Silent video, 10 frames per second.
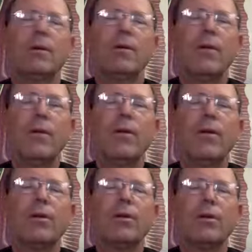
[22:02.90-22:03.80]
will make a
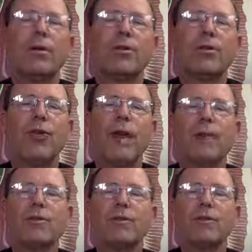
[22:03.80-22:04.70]
phone call to New
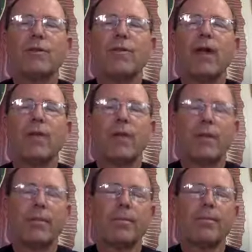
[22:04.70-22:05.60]
Hampshire or
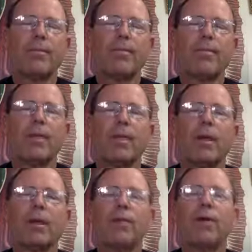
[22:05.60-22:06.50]
Florida,
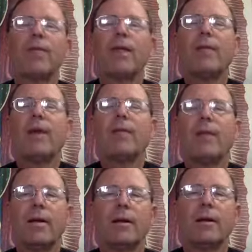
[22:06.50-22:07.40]
wherever they might
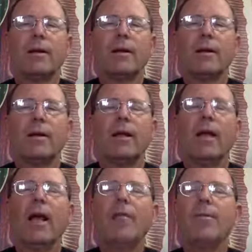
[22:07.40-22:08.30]
be.
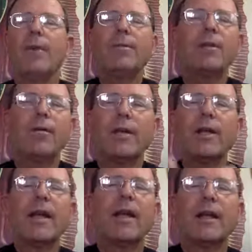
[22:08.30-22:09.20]
And people are
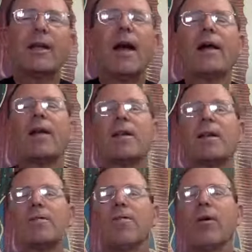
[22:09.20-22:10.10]
really getting a lot out
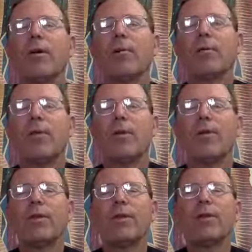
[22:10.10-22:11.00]
of this forum,
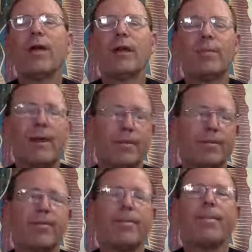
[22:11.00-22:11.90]
what they're telling me.
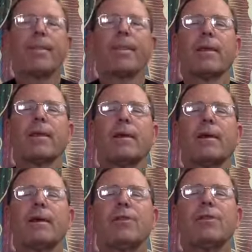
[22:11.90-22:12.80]

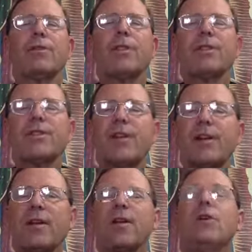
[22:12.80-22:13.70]
So this is
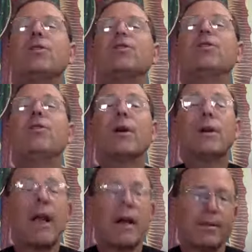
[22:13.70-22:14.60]
at 2
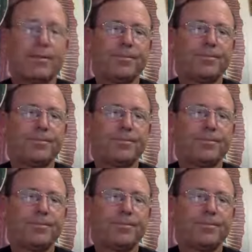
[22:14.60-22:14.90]
o'clock.